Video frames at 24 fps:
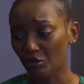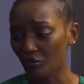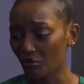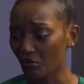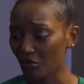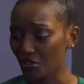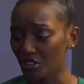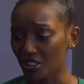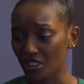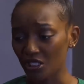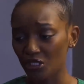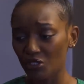don't
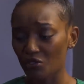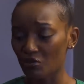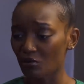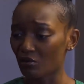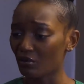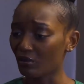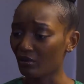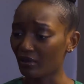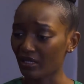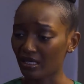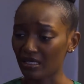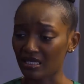want it to
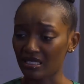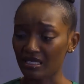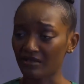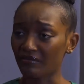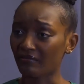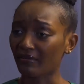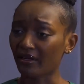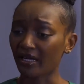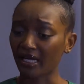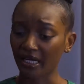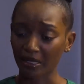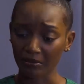look as
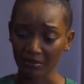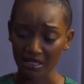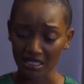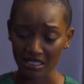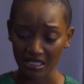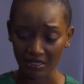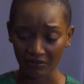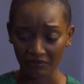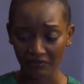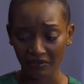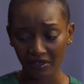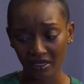if I am
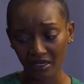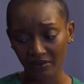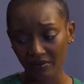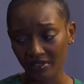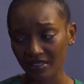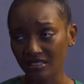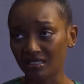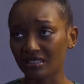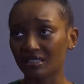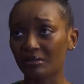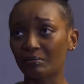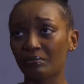
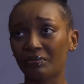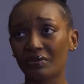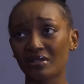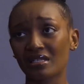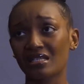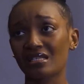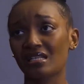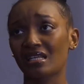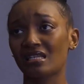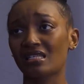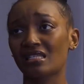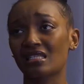interfering in the
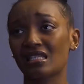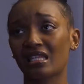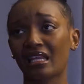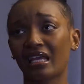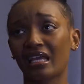princess'